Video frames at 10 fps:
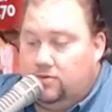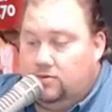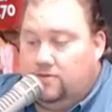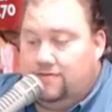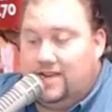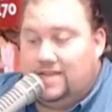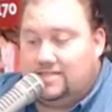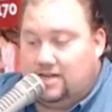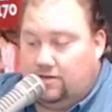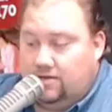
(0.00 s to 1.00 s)
who
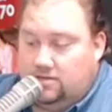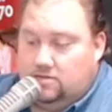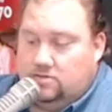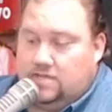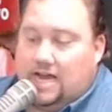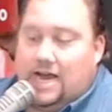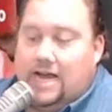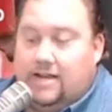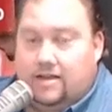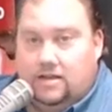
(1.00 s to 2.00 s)
face health issues
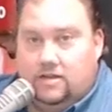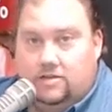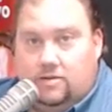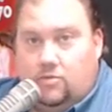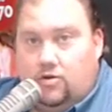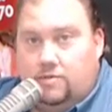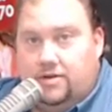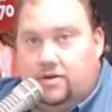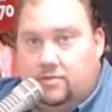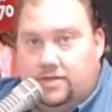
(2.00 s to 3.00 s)
tied to
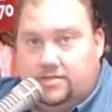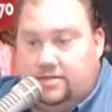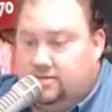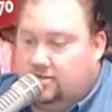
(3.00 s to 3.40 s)
morbid obesity.